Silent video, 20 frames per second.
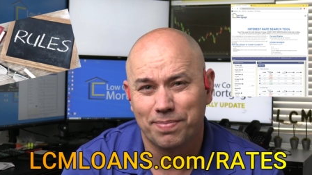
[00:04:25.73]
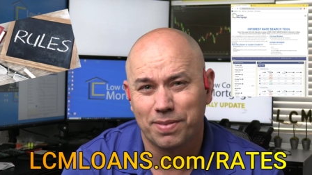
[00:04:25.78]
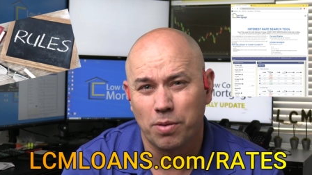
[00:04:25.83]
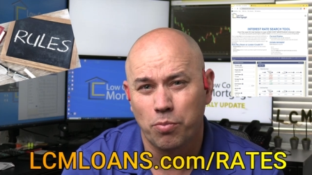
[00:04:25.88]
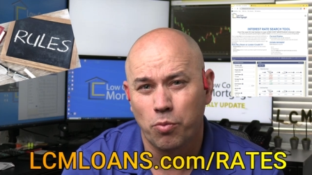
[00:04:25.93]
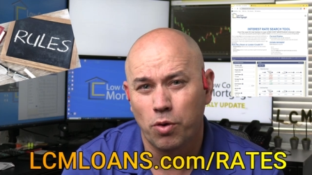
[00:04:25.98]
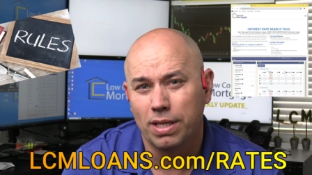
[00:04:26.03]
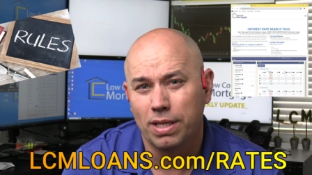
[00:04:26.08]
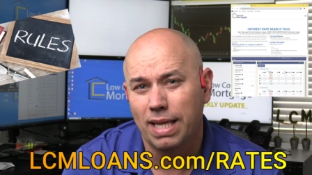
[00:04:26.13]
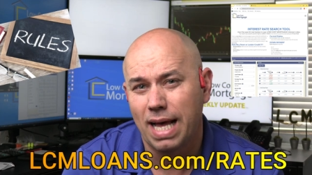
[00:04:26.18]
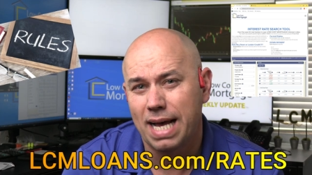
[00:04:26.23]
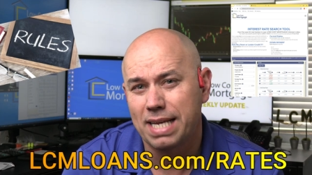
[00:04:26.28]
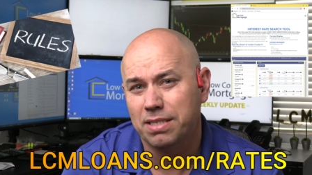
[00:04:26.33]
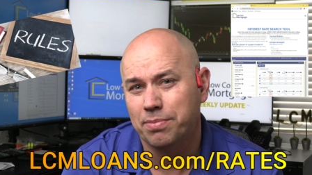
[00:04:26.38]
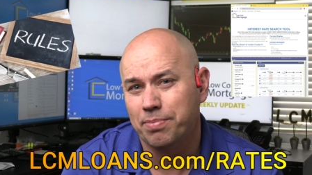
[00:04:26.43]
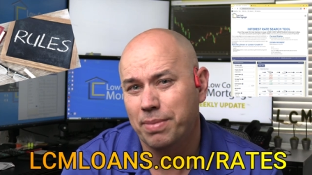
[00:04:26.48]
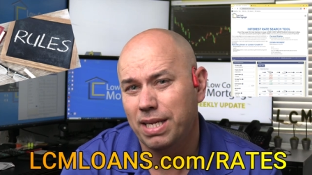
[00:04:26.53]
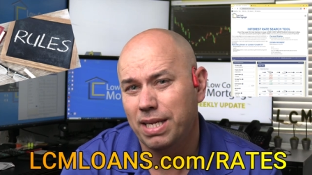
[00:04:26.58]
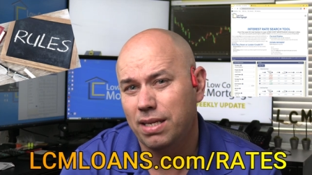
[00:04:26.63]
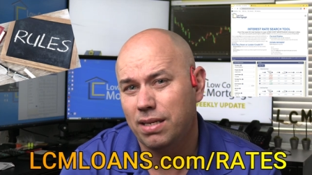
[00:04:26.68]
somewhat
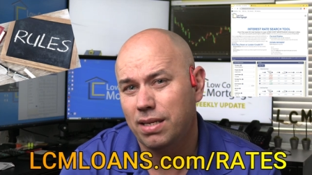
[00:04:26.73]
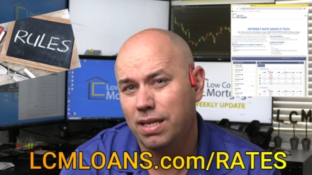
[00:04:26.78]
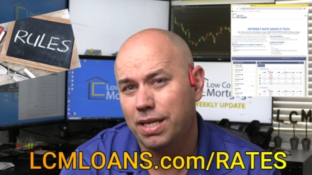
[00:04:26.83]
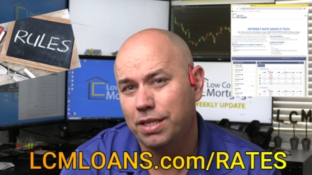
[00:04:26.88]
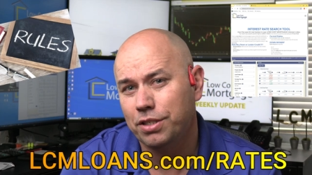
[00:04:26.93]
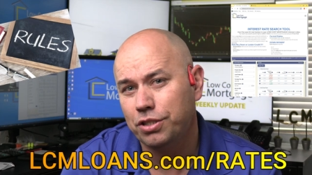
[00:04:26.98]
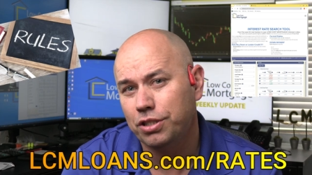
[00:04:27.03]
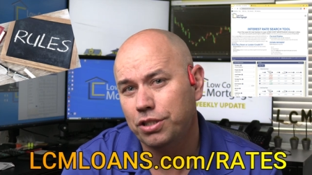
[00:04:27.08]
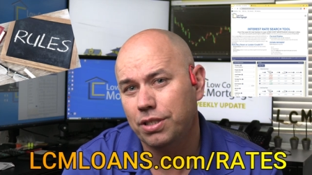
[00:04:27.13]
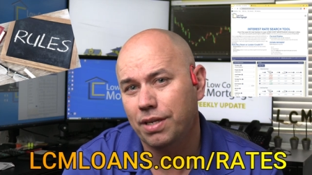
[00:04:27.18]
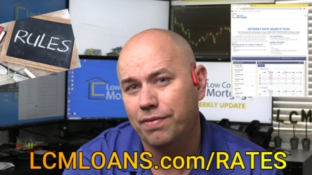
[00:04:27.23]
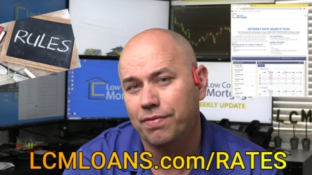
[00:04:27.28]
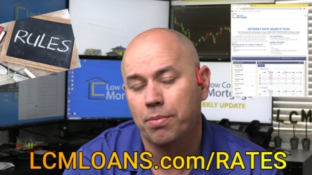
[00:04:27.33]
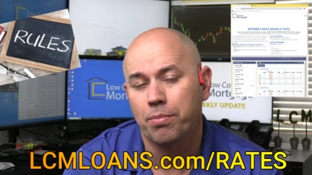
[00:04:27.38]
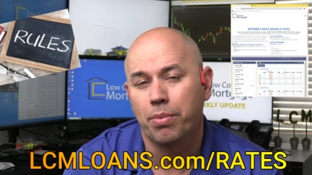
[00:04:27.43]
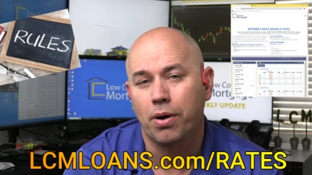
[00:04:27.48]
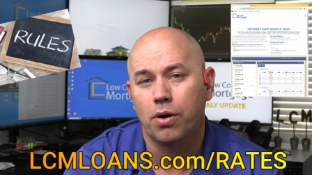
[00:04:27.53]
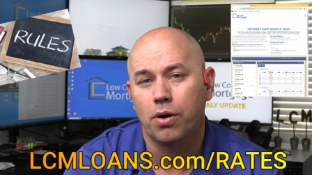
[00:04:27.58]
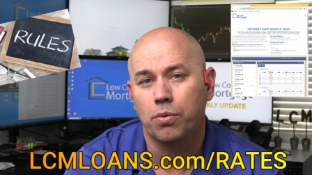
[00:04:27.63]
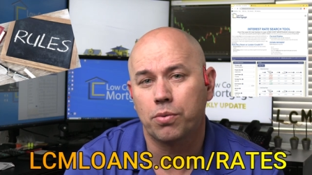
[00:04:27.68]
last minute-ish if the
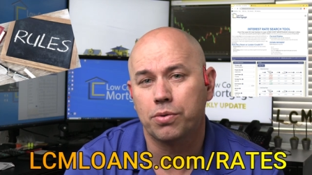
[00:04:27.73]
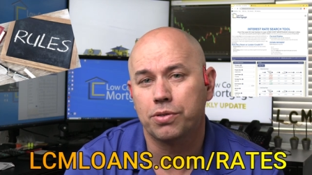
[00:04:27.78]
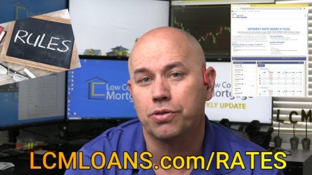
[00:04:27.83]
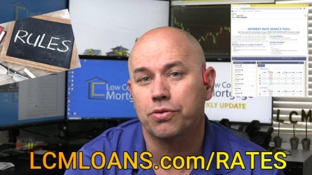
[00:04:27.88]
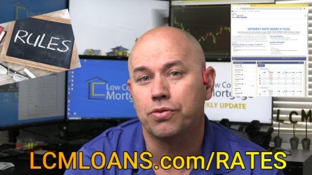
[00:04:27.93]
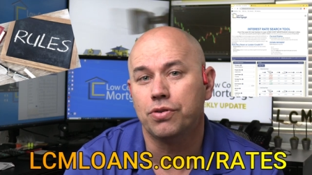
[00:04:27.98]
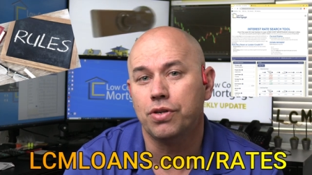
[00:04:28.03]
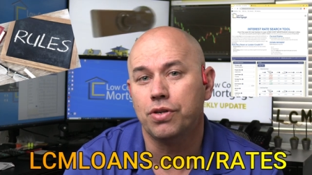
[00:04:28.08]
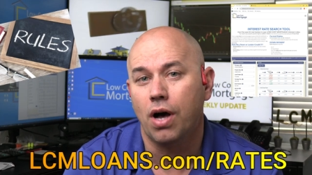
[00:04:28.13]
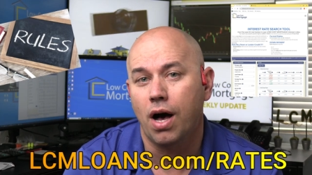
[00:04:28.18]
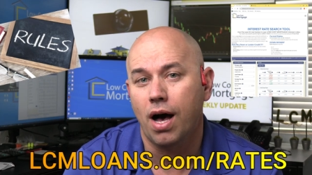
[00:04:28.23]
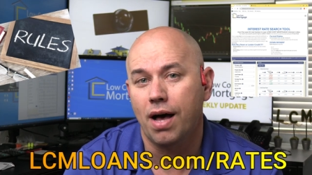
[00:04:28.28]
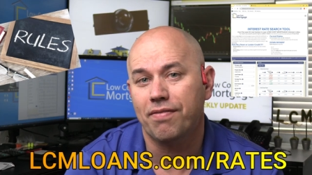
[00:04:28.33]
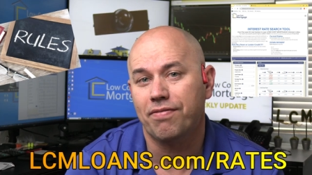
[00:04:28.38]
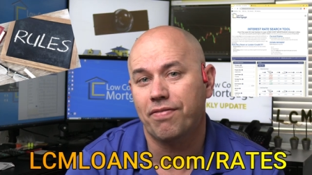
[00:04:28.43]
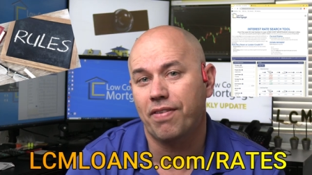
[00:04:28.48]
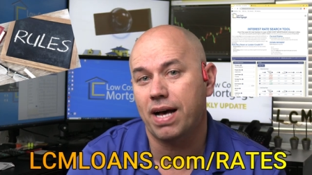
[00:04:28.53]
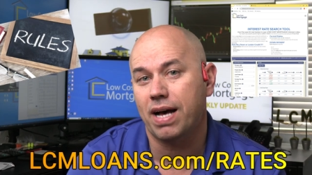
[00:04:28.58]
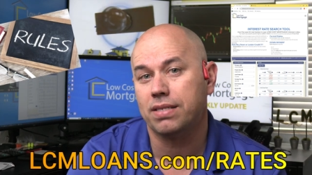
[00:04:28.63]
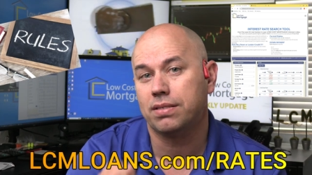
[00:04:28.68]
borrowers are not
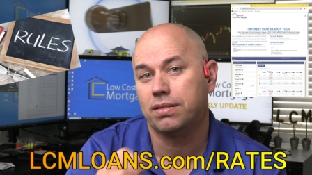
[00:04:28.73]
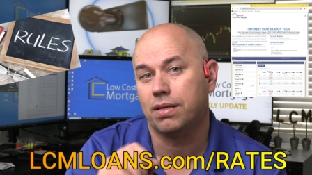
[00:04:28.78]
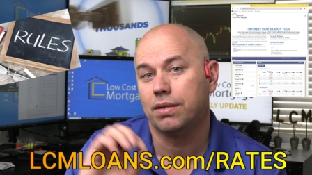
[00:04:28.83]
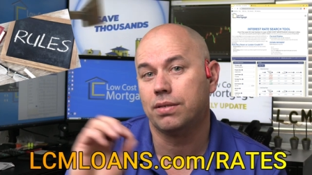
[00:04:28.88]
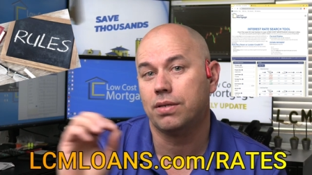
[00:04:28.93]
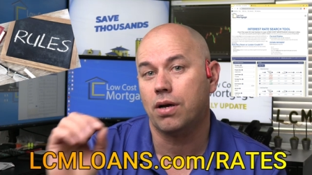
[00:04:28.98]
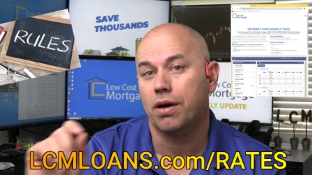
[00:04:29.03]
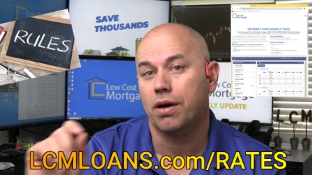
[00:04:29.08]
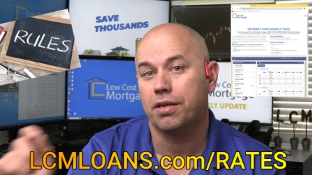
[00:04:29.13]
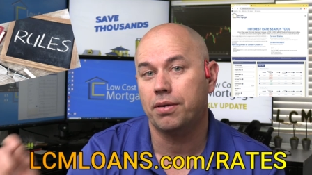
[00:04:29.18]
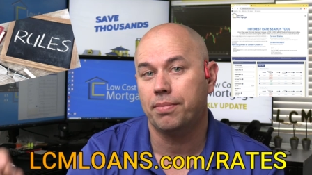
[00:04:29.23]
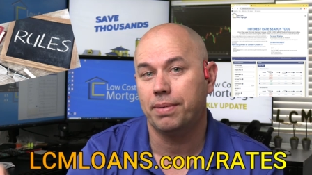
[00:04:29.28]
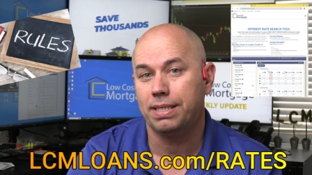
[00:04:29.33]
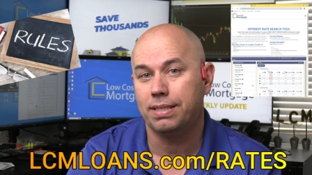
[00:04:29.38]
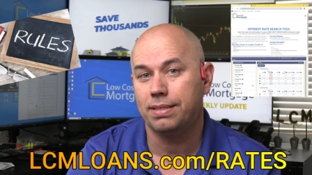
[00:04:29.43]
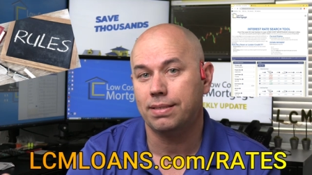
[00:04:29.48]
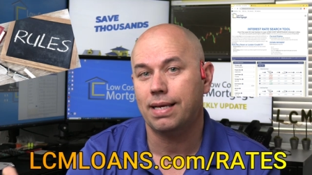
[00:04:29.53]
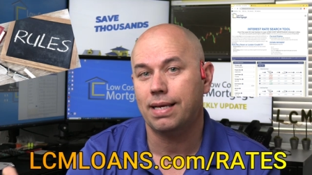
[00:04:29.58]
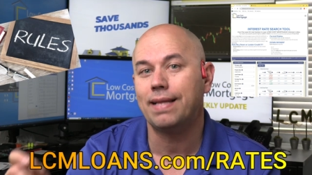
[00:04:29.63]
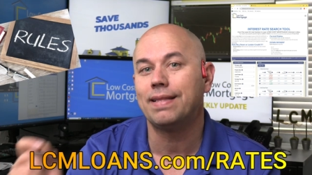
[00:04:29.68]
fast on
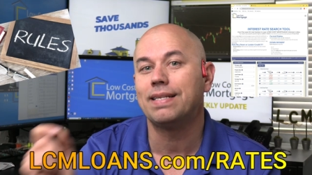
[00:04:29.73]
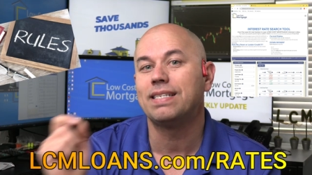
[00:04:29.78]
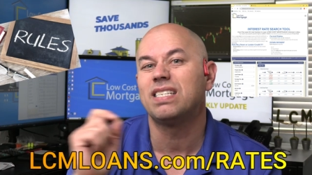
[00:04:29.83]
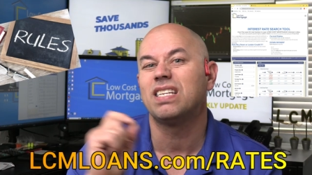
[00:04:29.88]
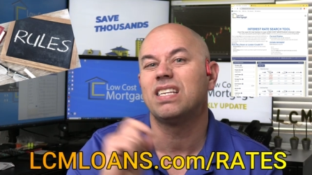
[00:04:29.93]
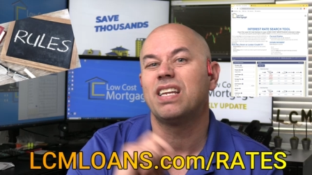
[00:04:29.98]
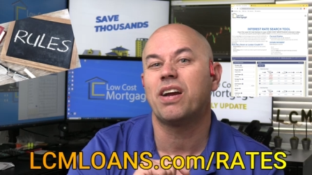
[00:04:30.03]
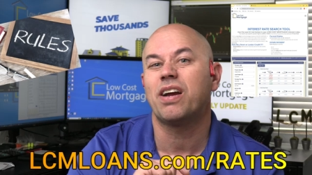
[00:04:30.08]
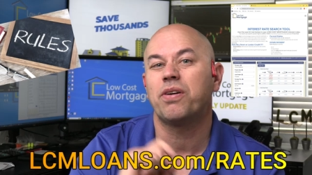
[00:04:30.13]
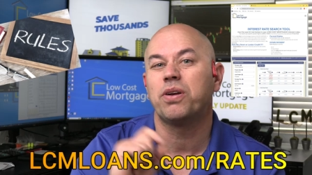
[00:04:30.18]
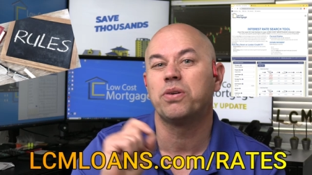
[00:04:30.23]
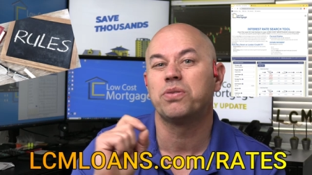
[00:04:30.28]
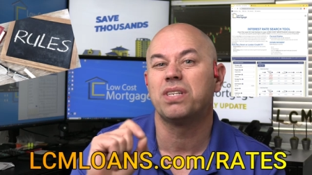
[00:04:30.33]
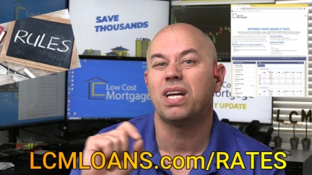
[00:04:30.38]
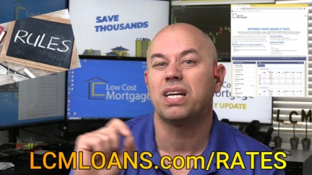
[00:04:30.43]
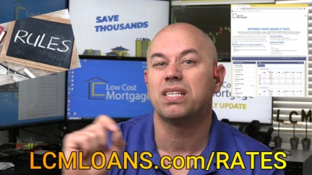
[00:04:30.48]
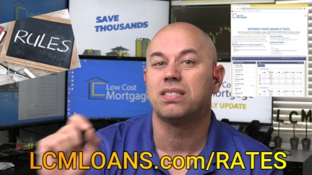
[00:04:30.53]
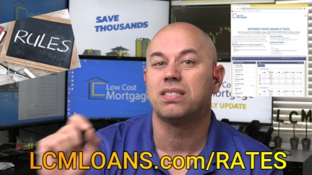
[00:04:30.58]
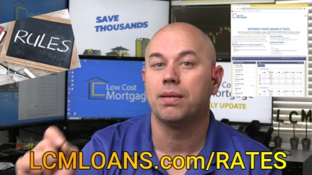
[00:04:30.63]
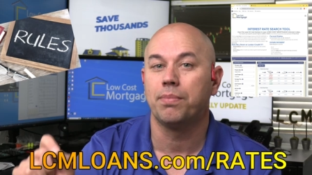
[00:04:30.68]
documents and the scenario is
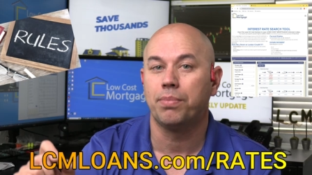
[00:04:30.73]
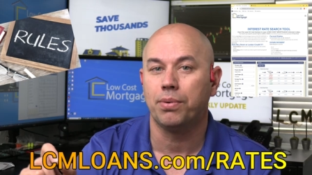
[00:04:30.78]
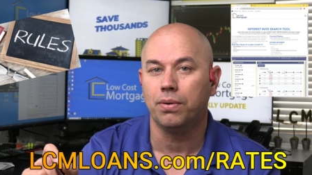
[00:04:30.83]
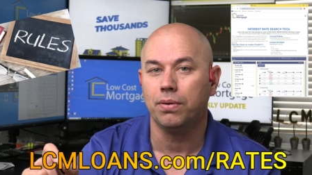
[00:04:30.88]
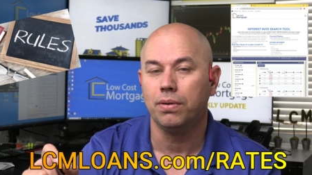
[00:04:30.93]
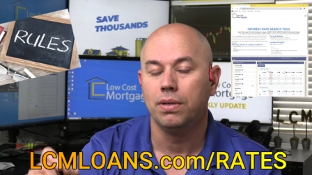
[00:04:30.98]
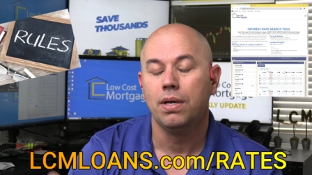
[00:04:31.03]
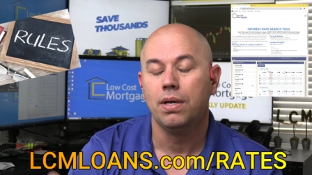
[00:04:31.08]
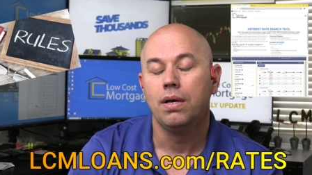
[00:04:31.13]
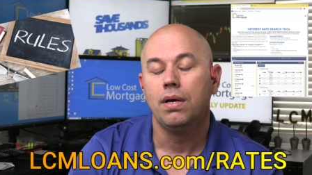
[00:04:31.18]
not simple.